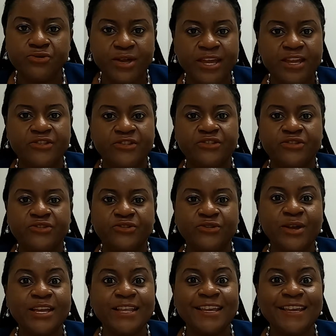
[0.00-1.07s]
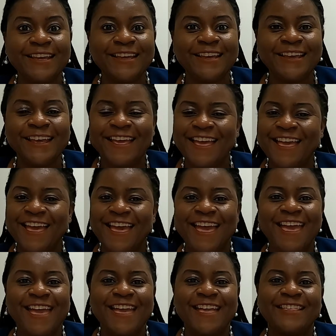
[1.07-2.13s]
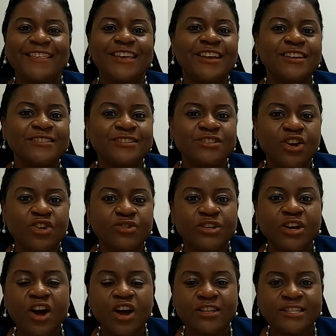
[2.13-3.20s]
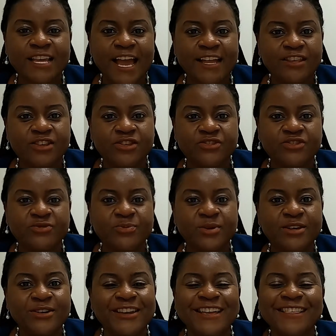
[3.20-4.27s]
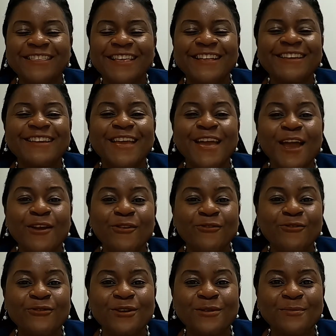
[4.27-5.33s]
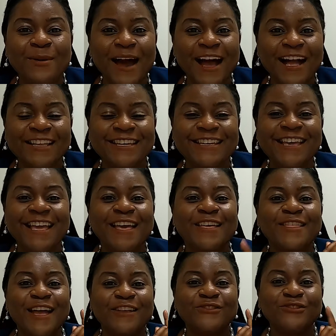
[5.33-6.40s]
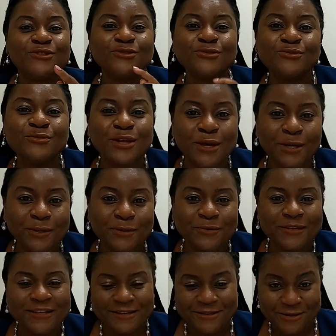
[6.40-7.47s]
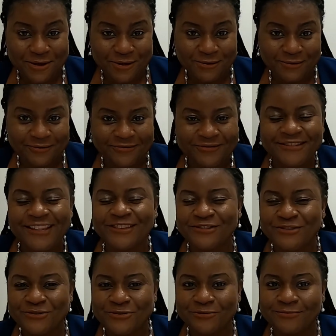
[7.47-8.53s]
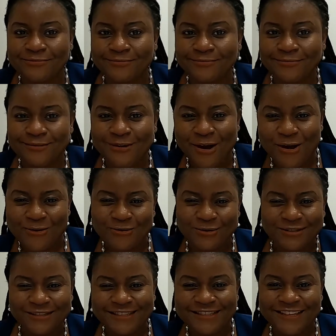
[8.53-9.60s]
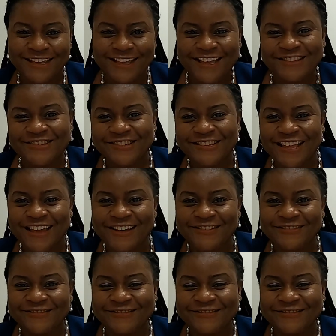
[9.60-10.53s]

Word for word: agent training and start contacting your spirit and letting everybody that you know know that you are a real estate agent now.